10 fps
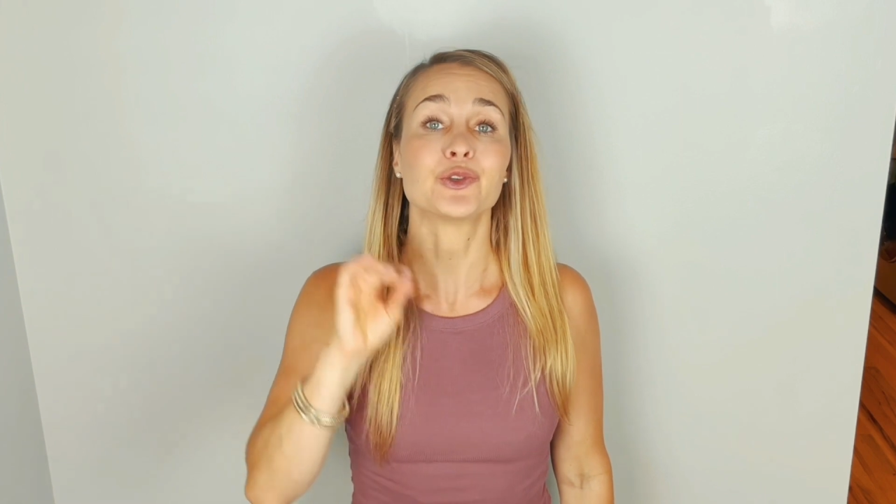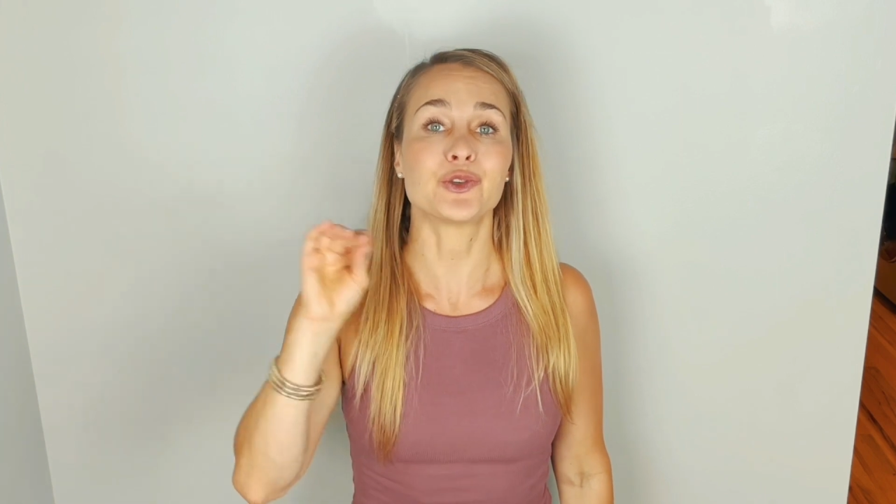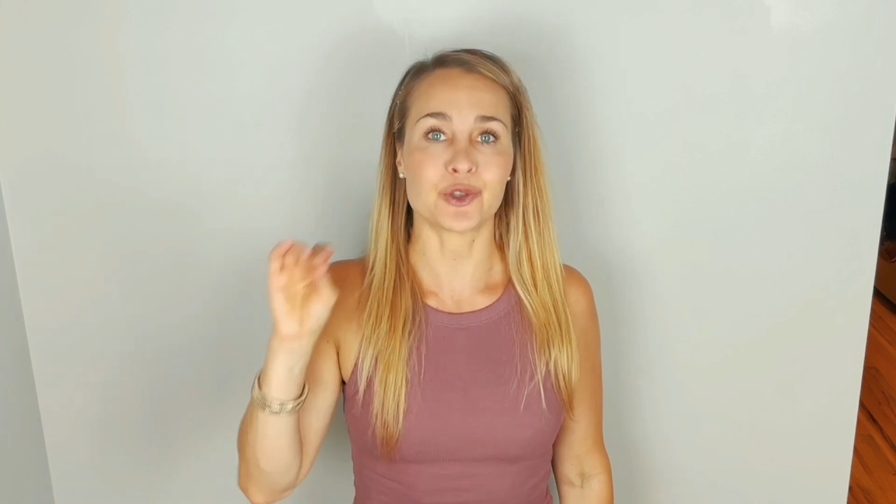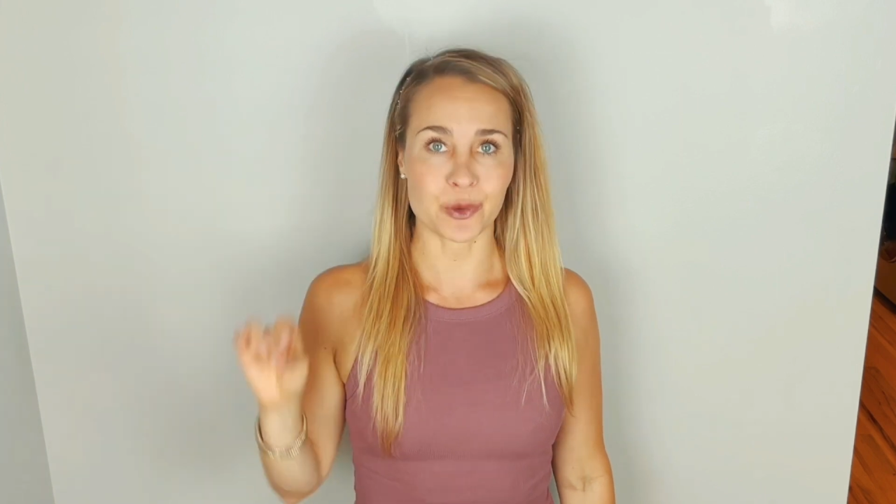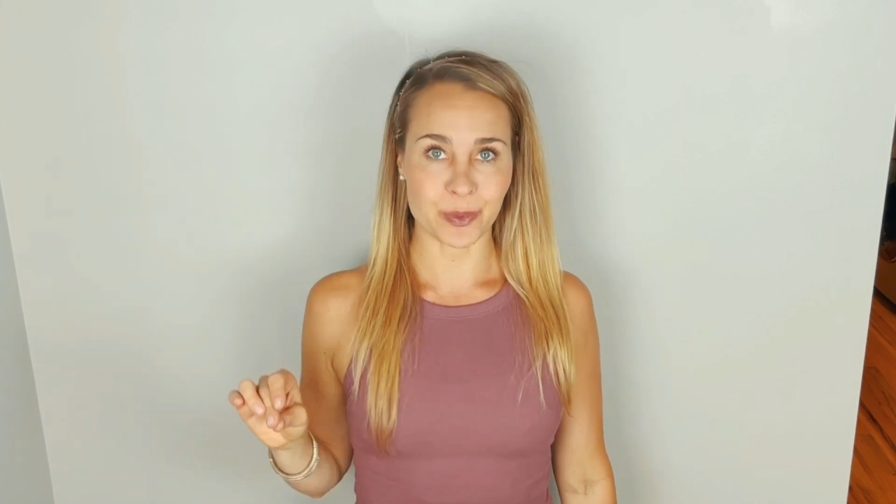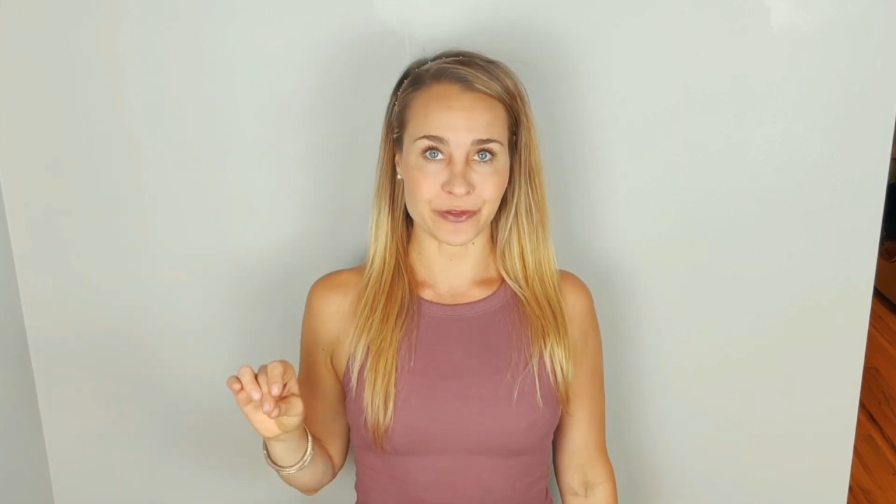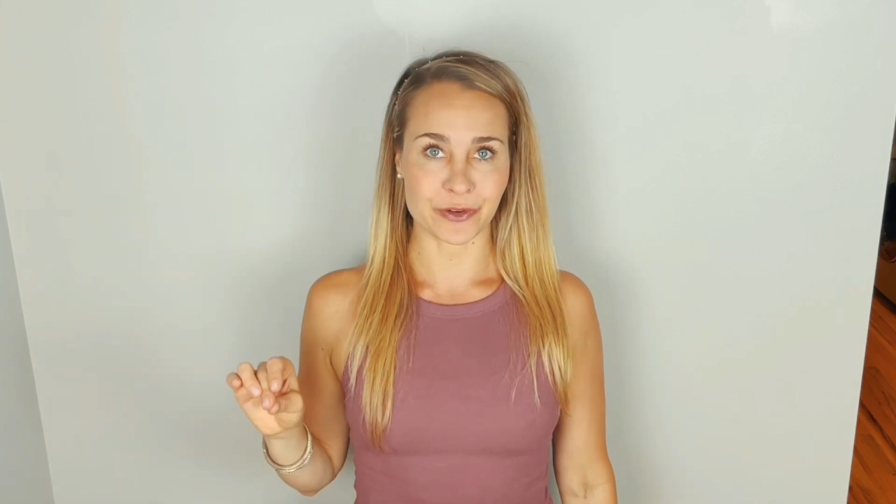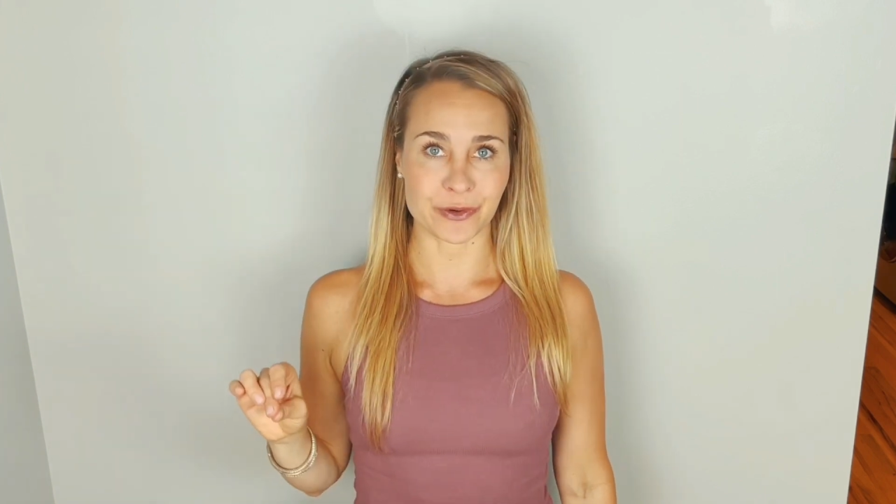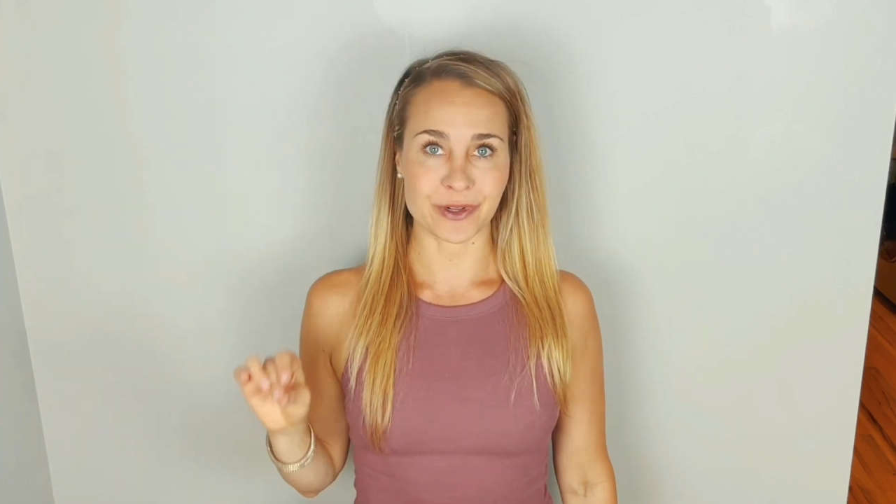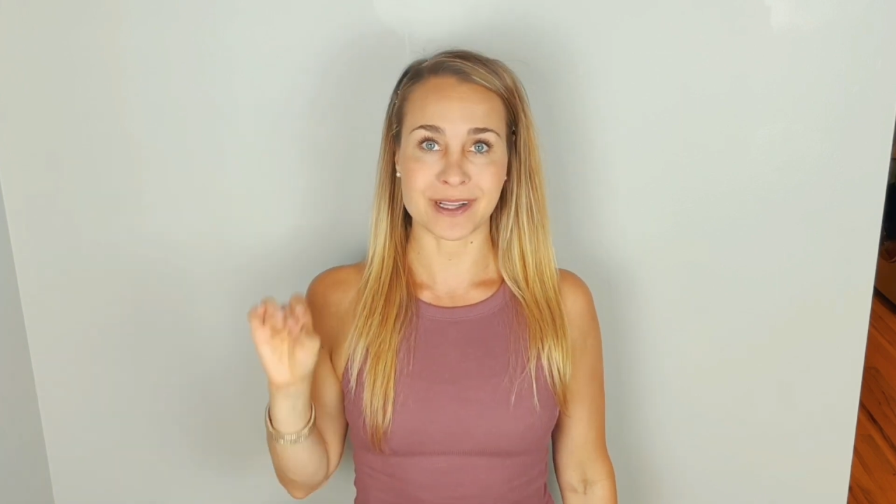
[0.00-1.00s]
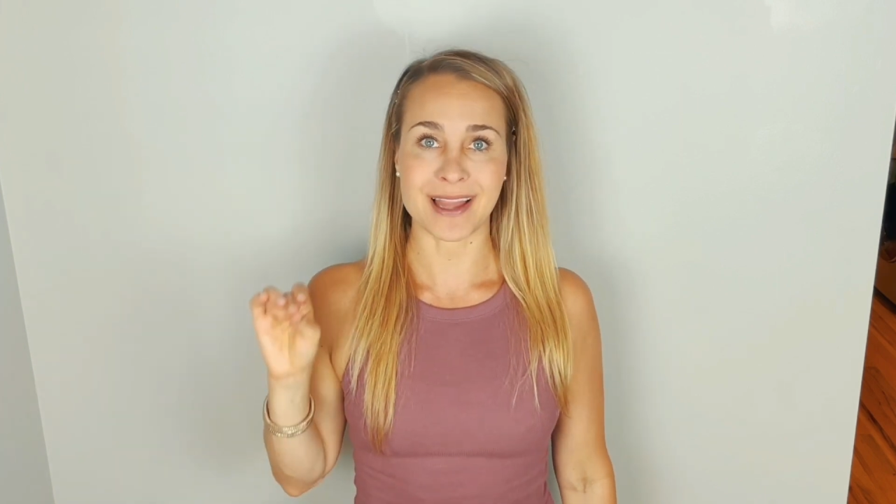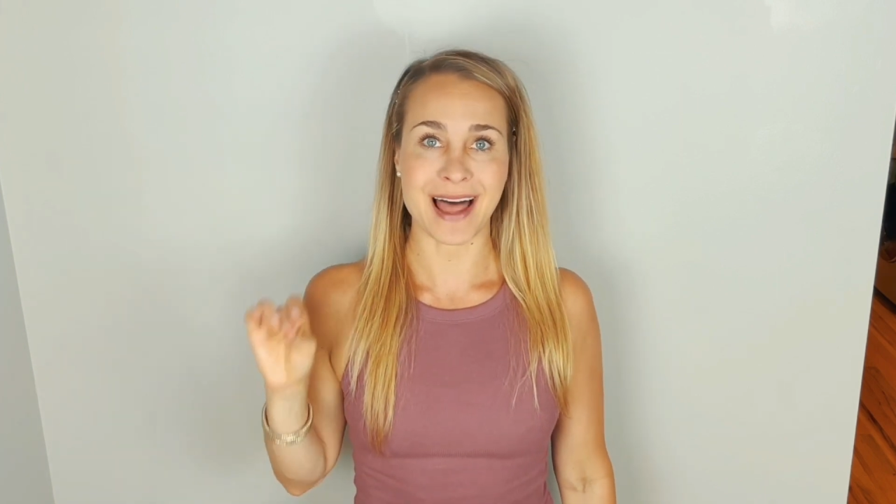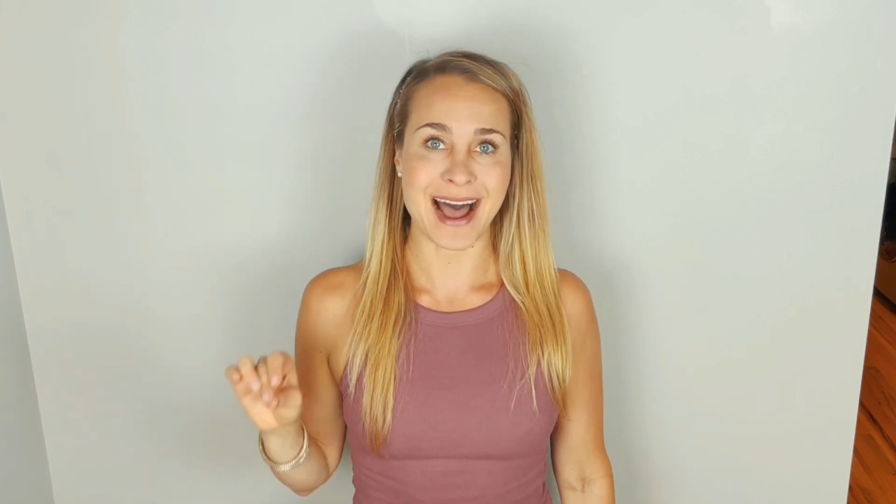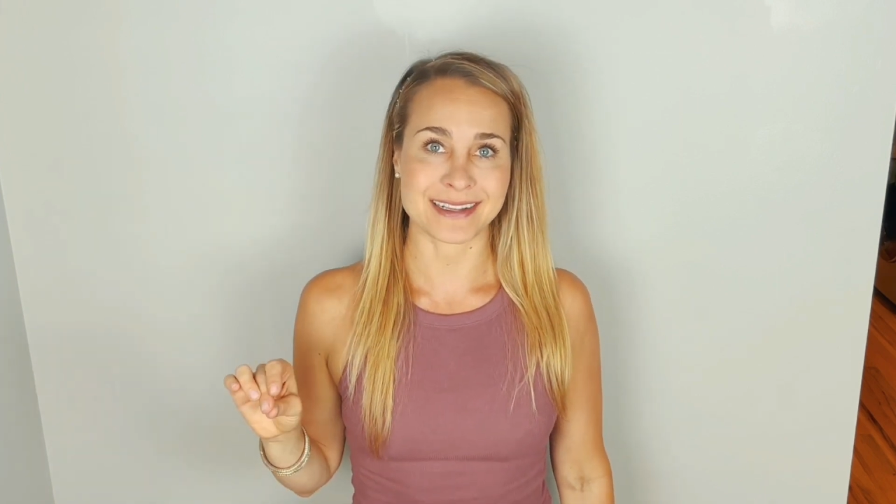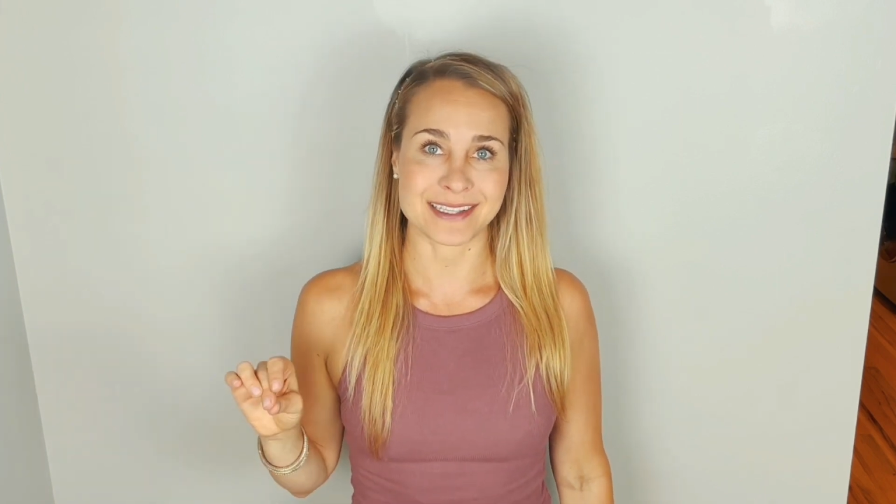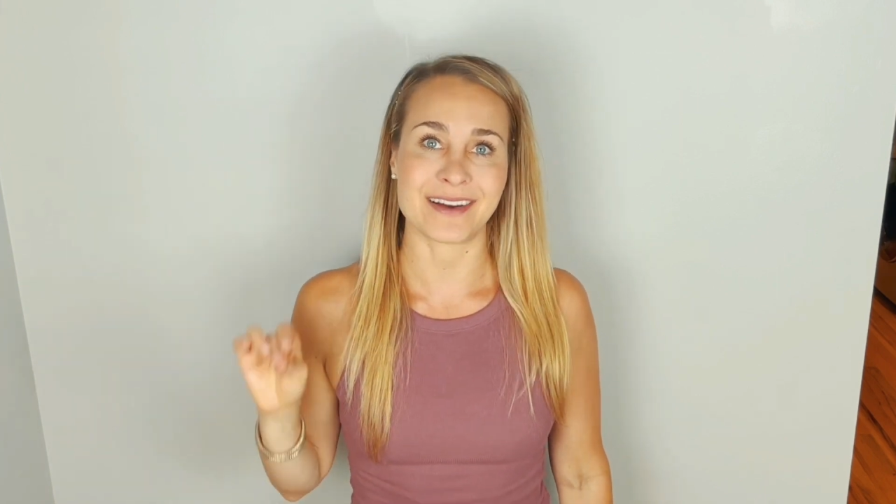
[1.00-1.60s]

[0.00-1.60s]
superfood class of